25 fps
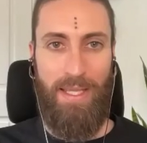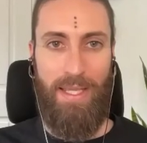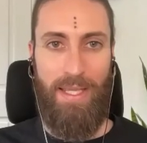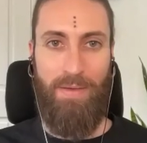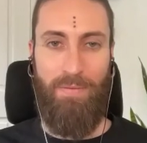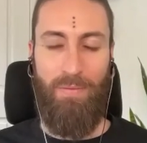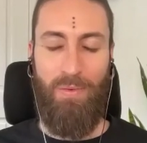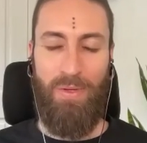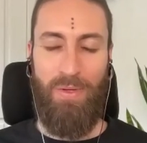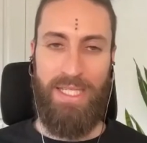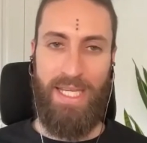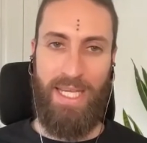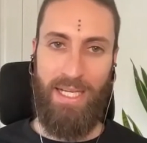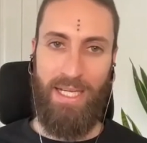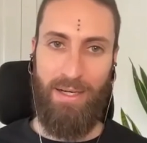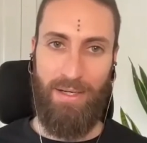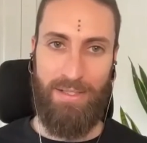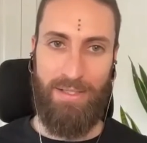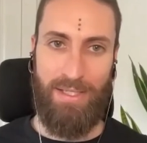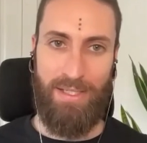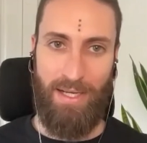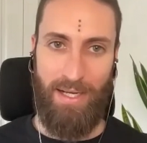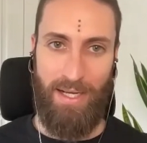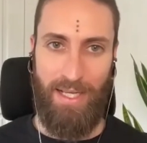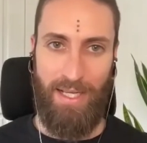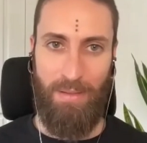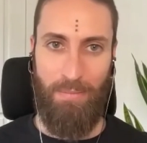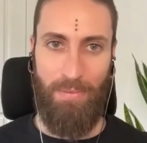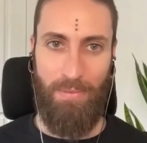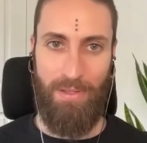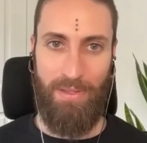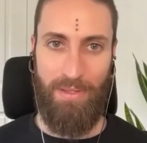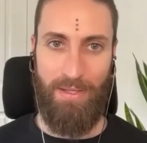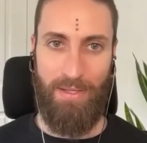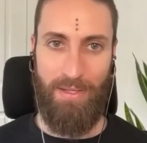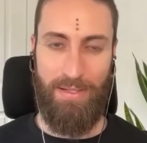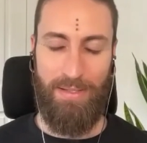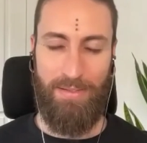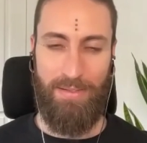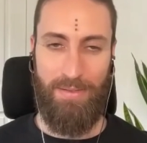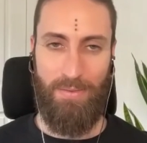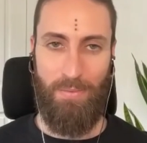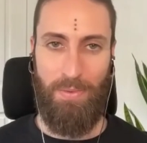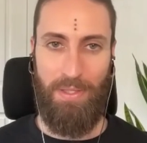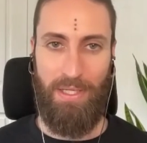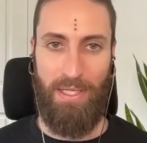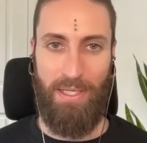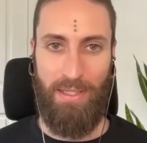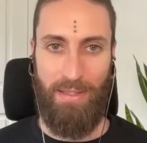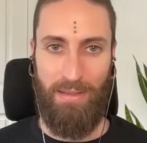If we take our time with this,
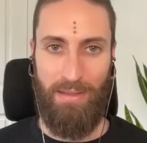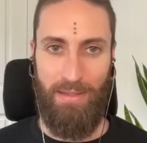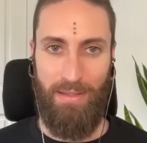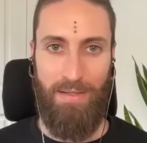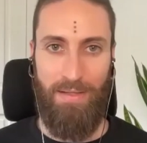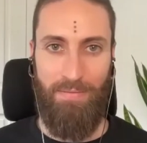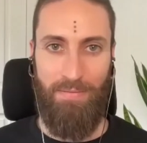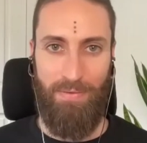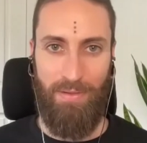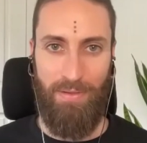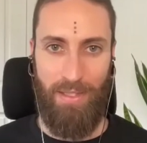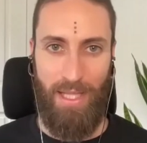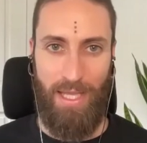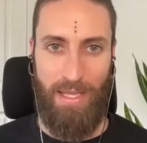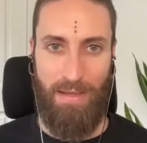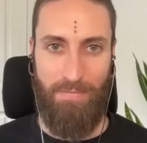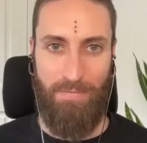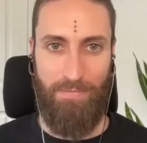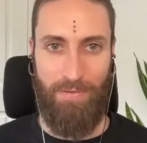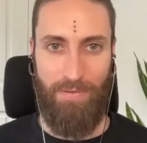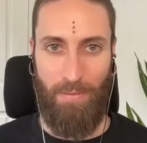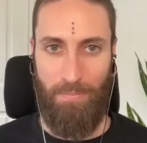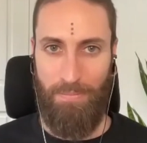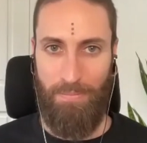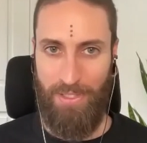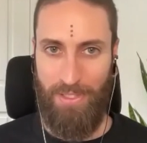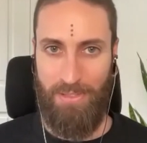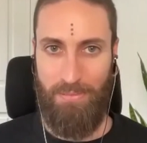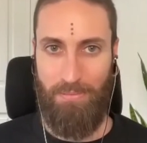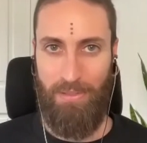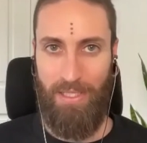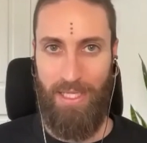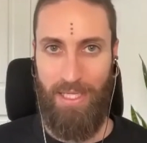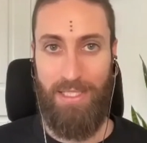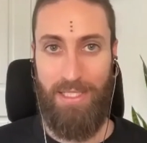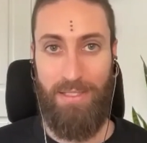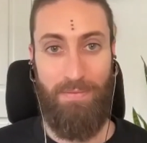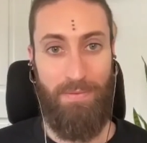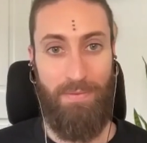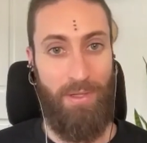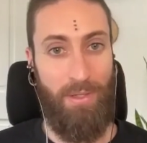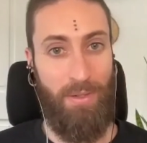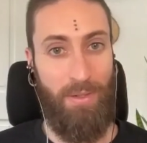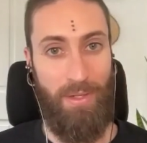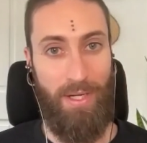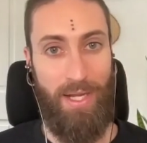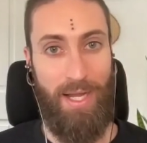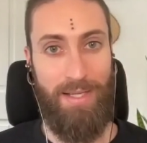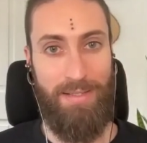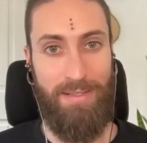we can live life from this place of
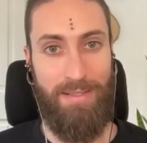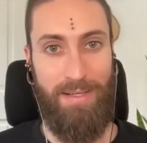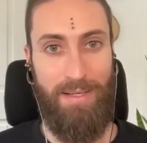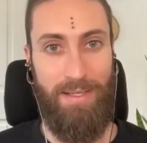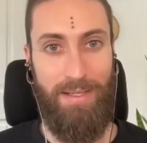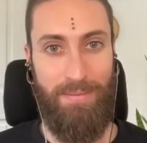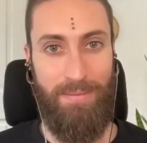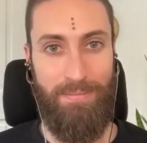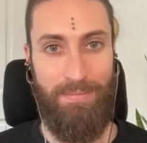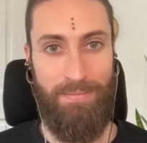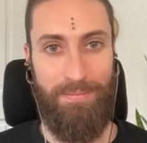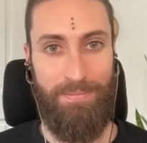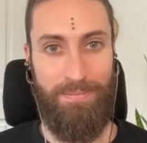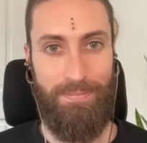curiosity